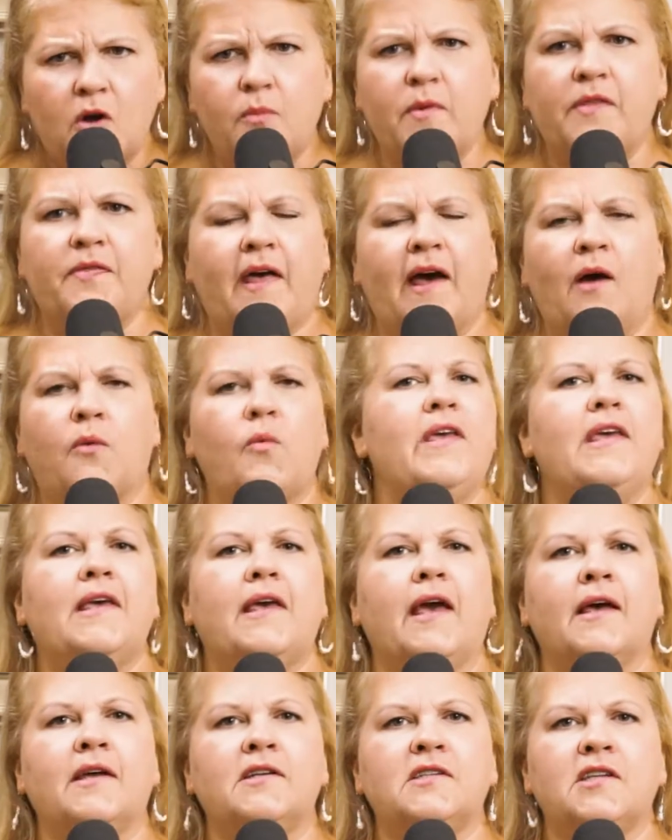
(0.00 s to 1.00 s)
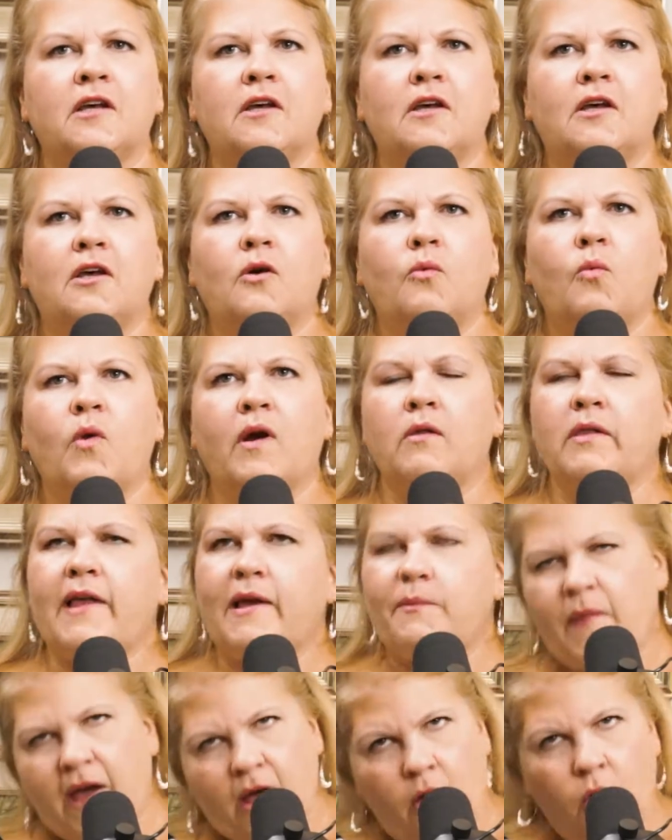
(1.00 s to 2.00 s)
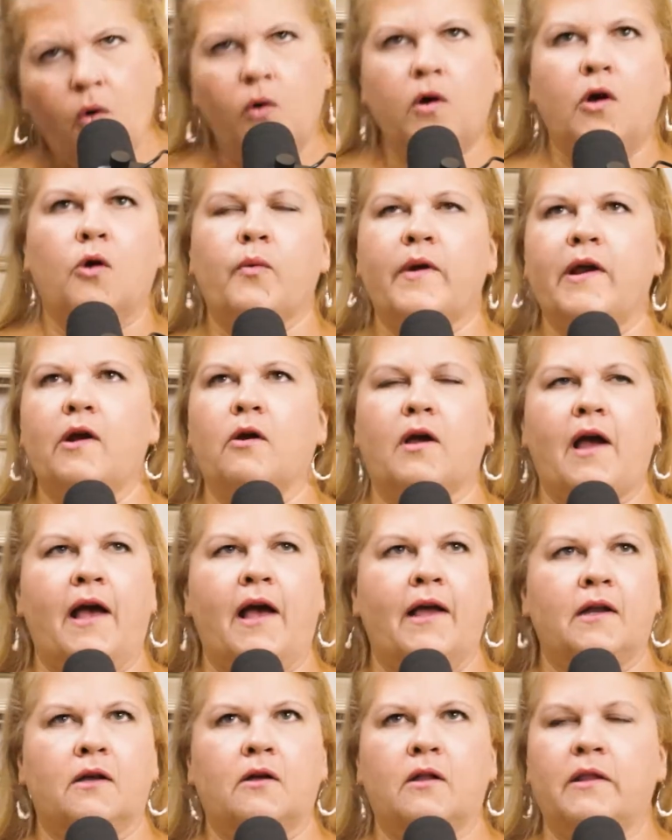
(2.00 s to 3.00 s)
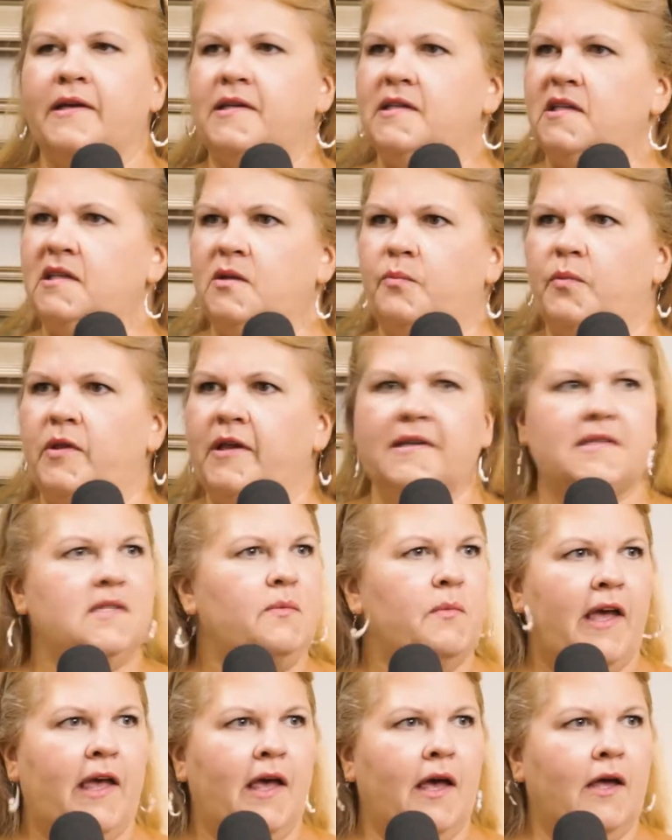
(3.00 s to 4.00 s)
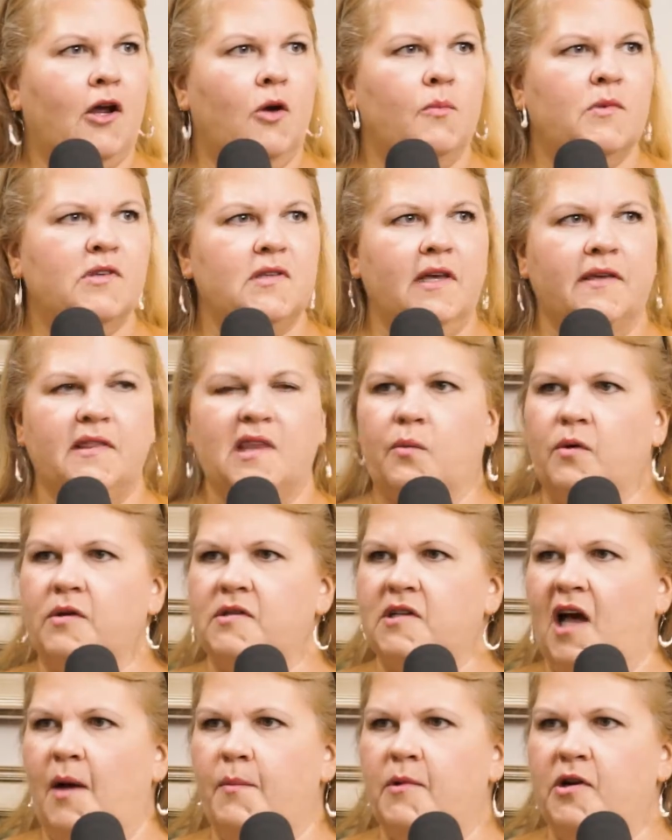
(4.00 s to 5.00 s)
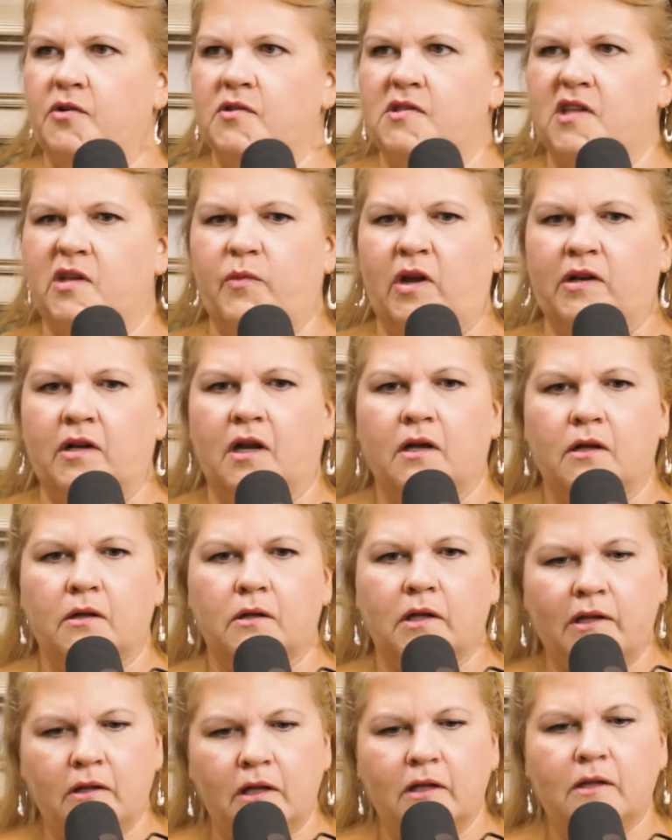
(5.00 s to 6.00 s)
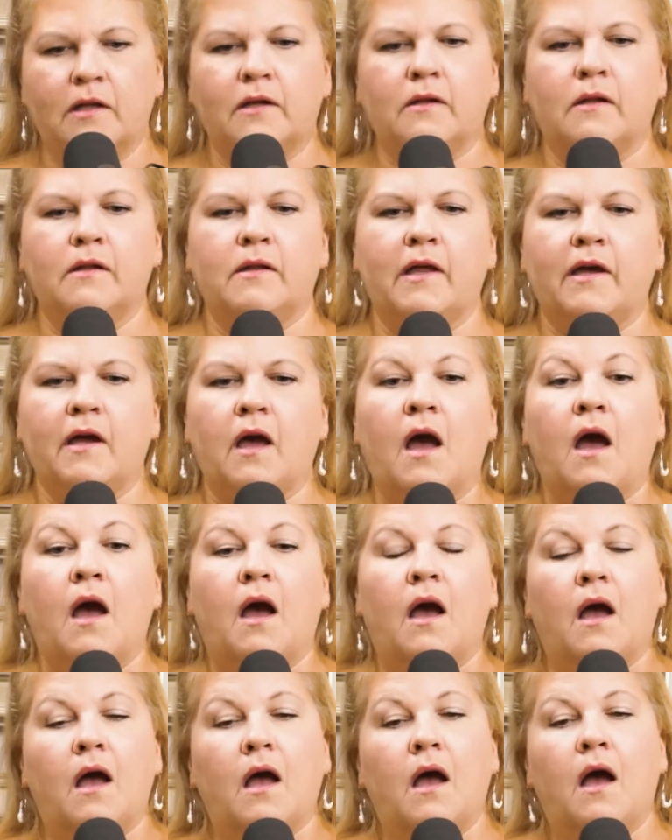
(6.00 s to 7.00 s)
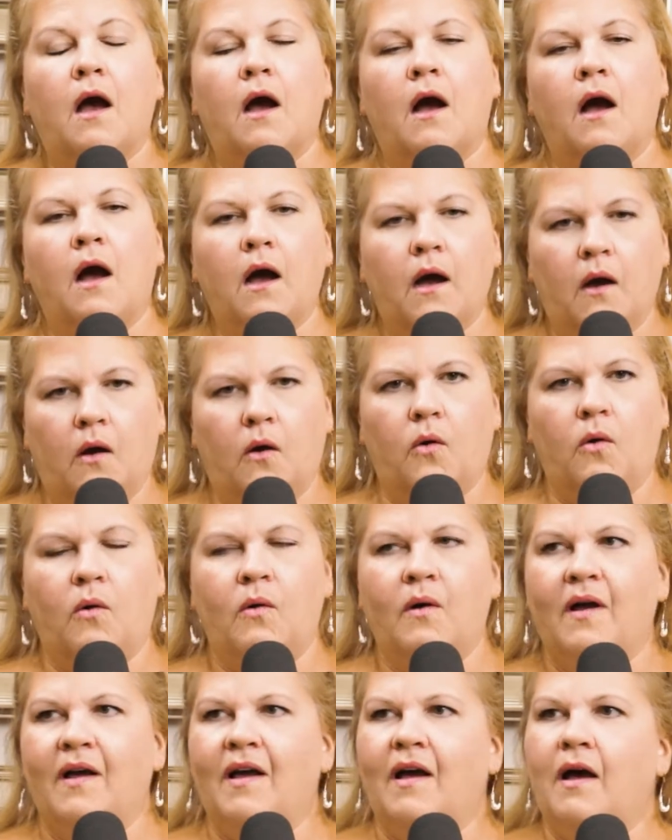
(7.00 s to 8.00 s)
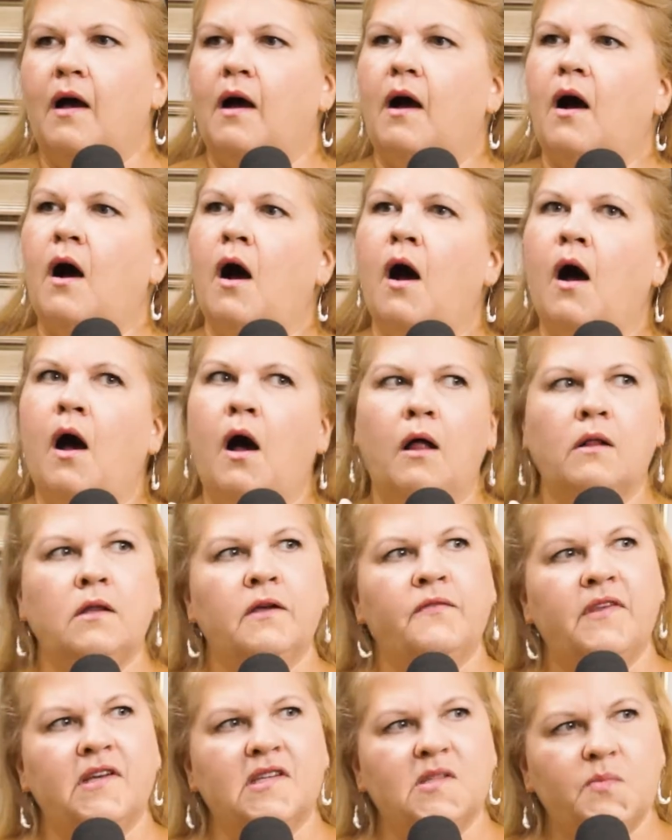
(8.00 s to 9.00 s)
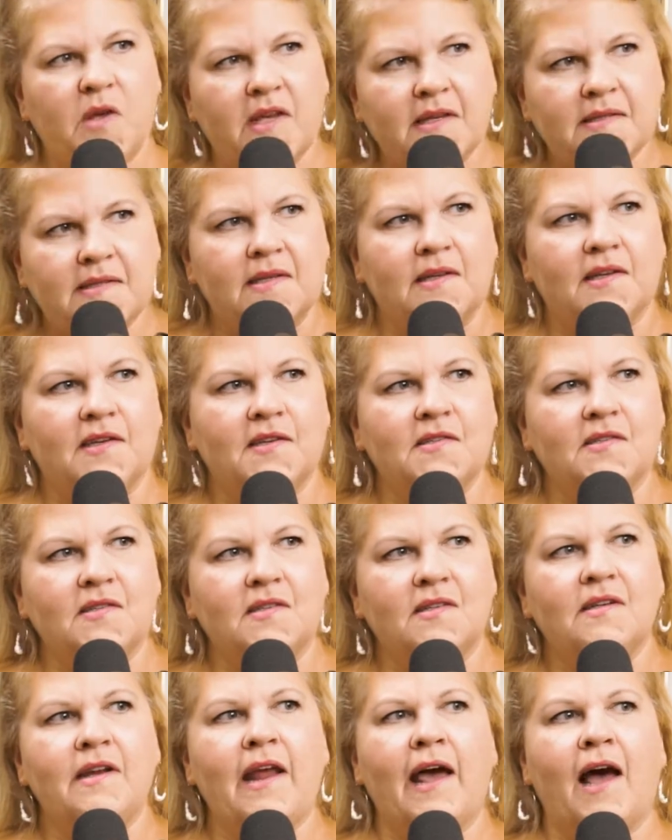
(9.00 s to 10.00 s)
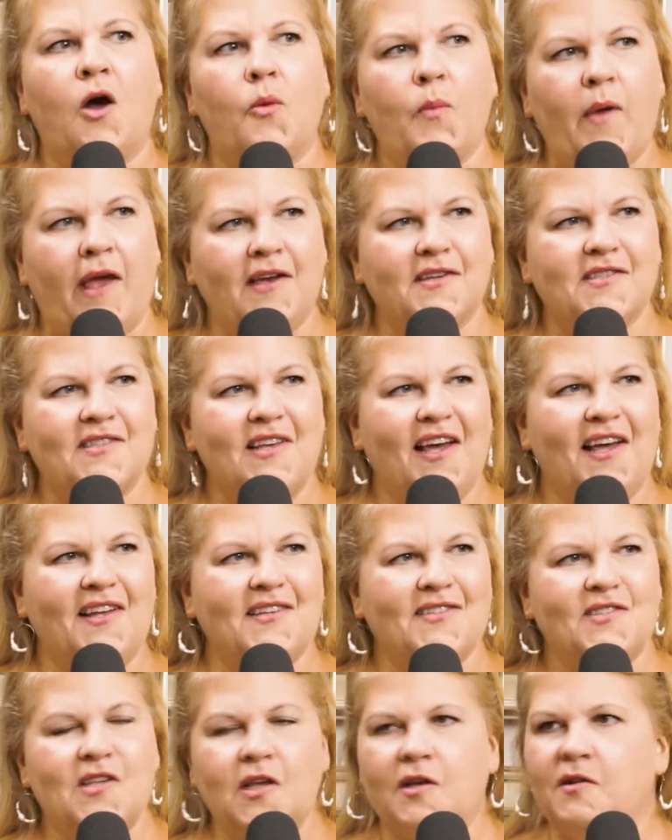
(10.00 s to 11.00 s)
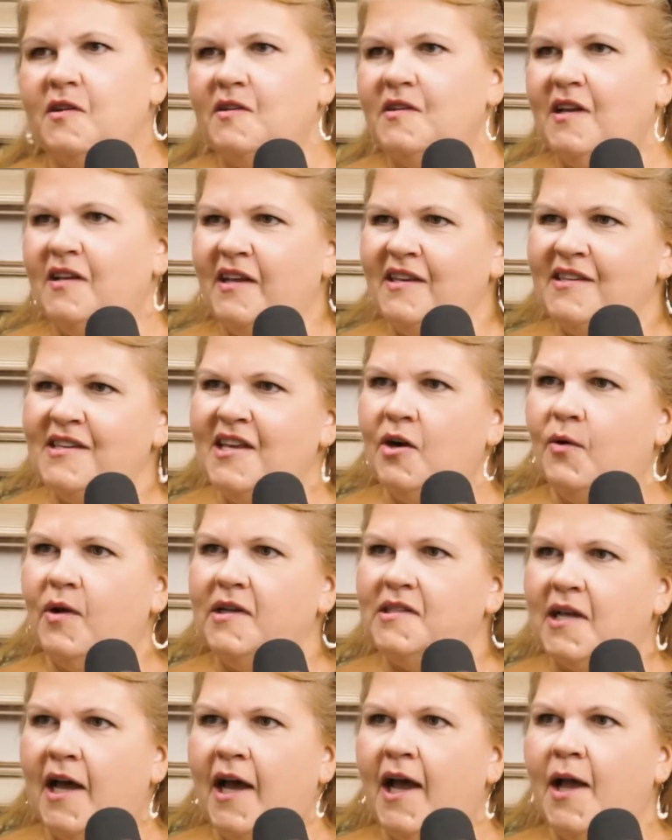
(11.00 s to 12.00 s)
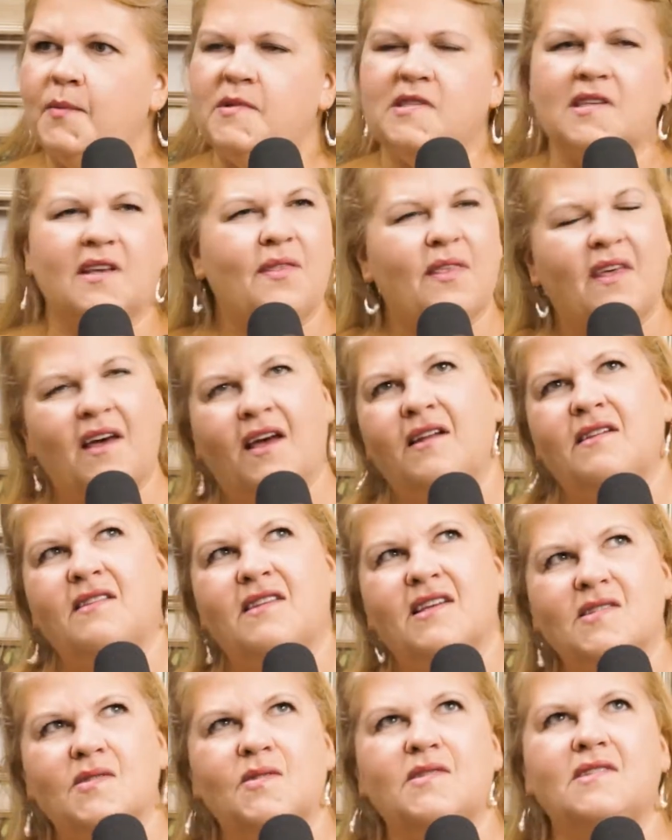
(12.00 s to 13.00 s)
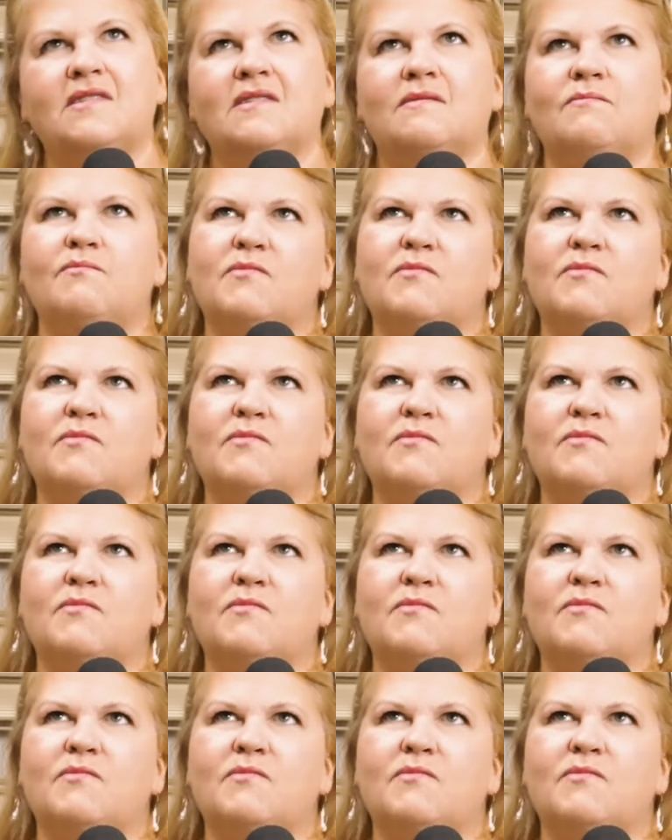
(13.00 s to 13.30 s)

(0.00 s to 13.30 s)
moment that weekend where like my whole career kind of clicked into place in my head, almost like they were dominoes that went click, click, click, click, click. Oh, all of these pieces now make sense. That at times I thought this